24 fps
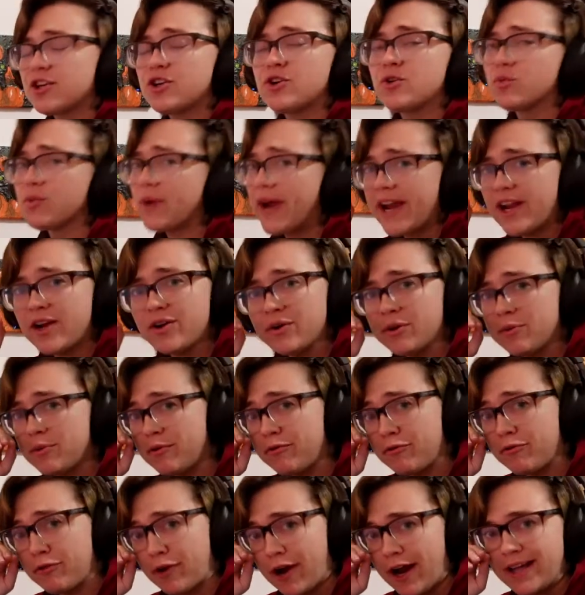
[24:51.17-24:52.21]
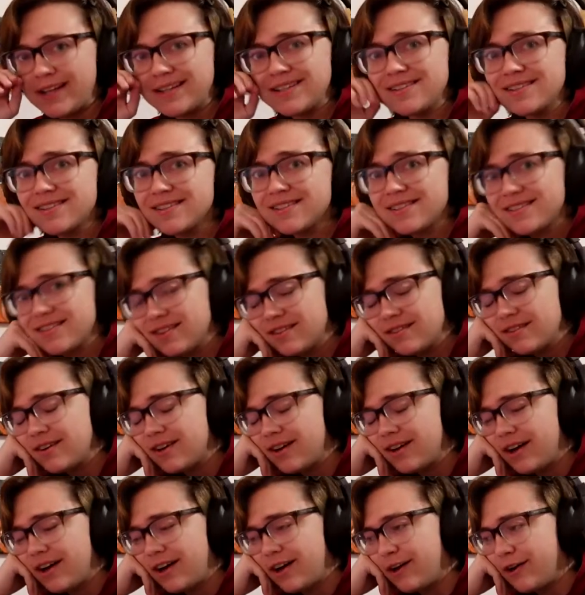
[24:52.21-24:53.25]
And he has a great group of friends.
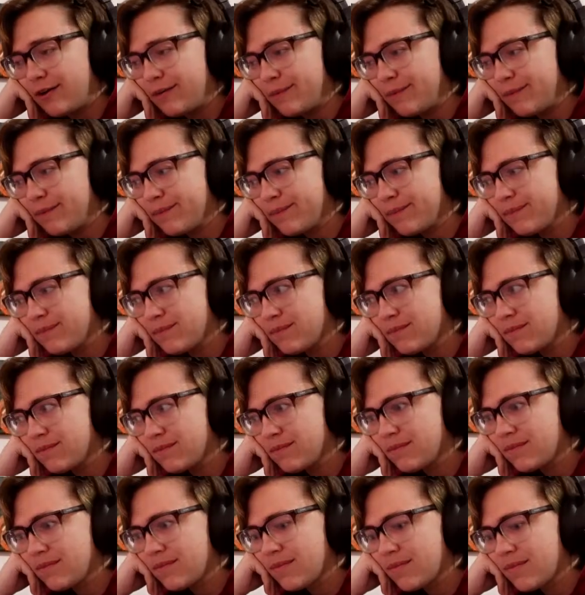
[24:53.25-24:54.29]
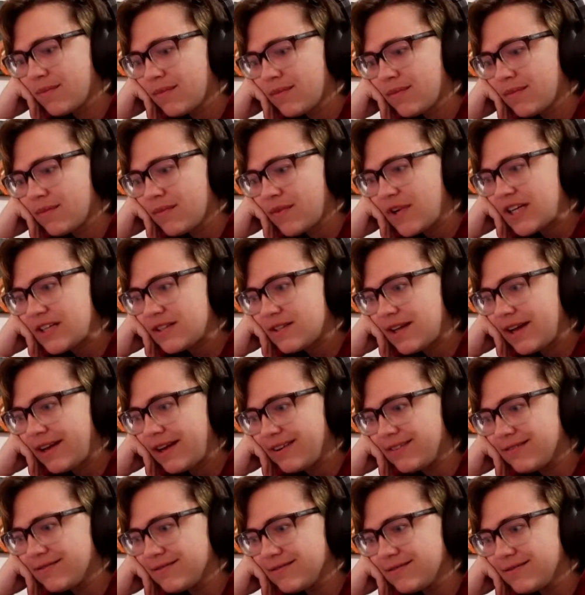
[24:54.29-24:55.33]

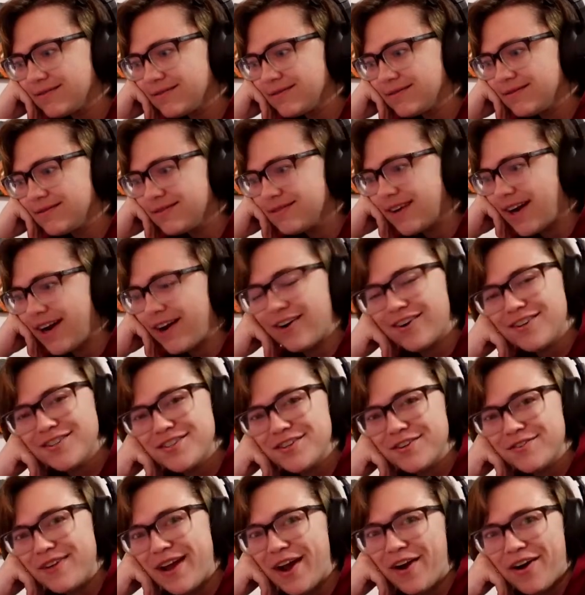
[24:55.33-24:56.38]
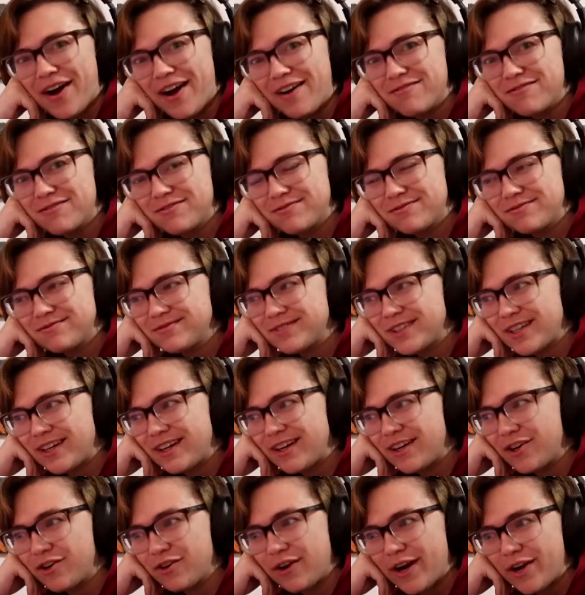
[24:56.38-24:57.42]
Because I also now have
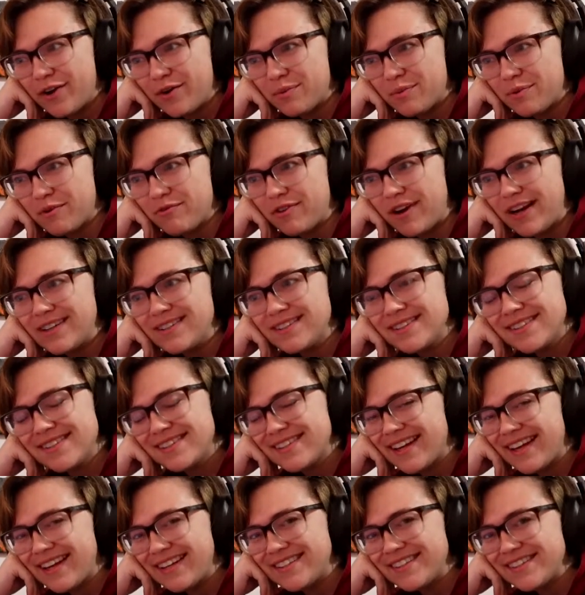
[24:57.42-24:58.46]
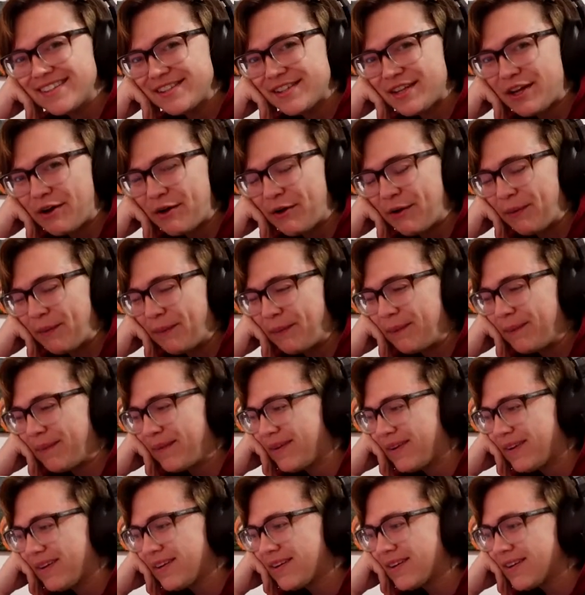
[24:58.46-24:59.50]
a great group of friends, and so
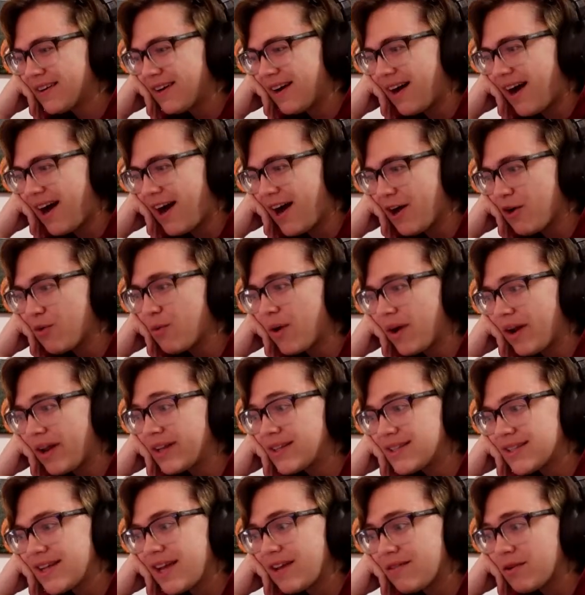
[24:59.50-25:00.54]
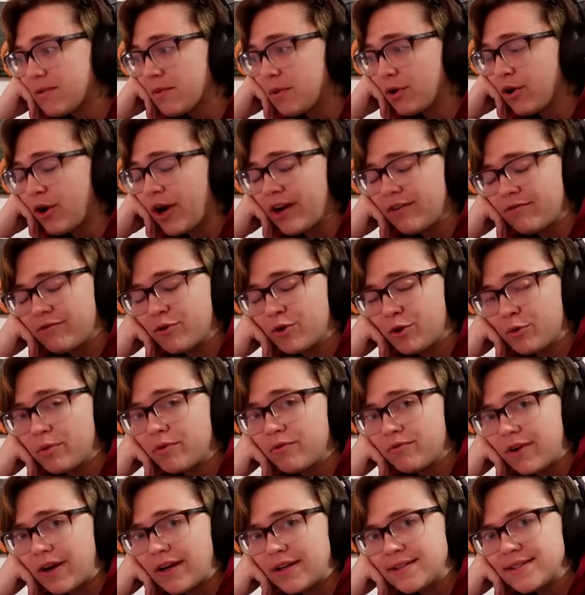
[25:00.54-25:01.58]
I wanted to give him a great group of
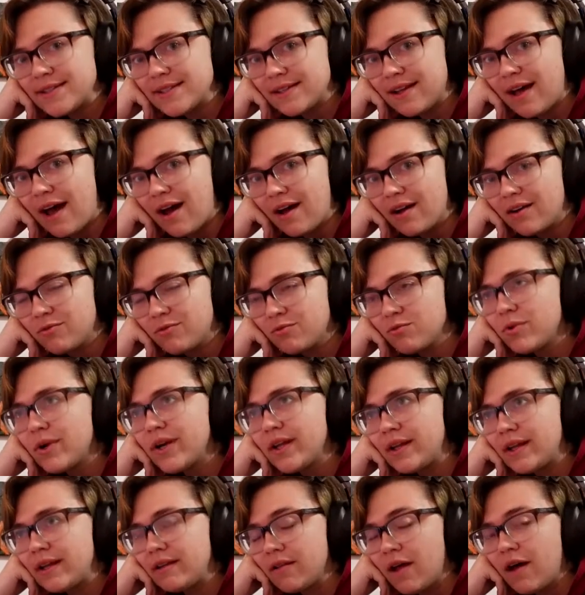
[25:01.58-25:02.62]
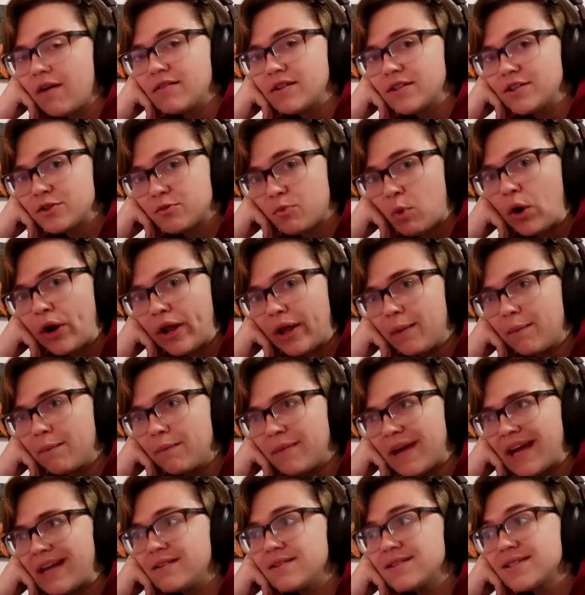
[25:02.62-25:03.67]
friends that really love and support him
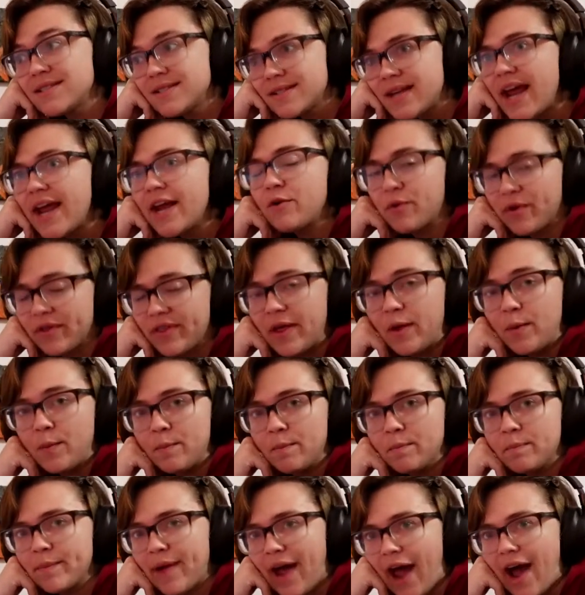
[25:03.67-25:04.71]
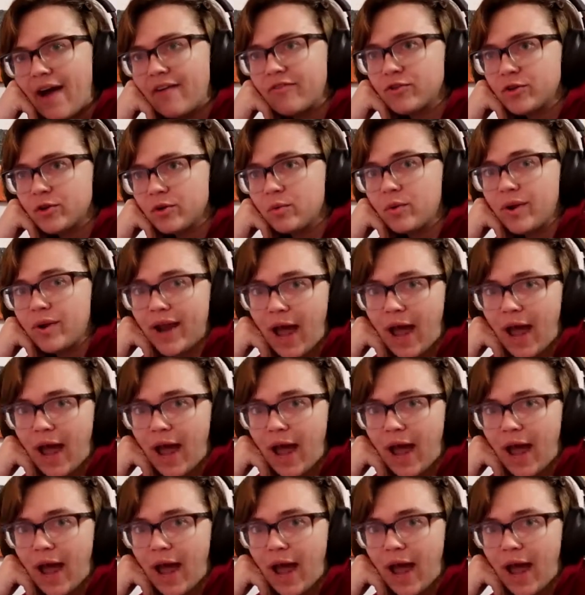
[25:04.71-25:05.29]
and stayed with him after what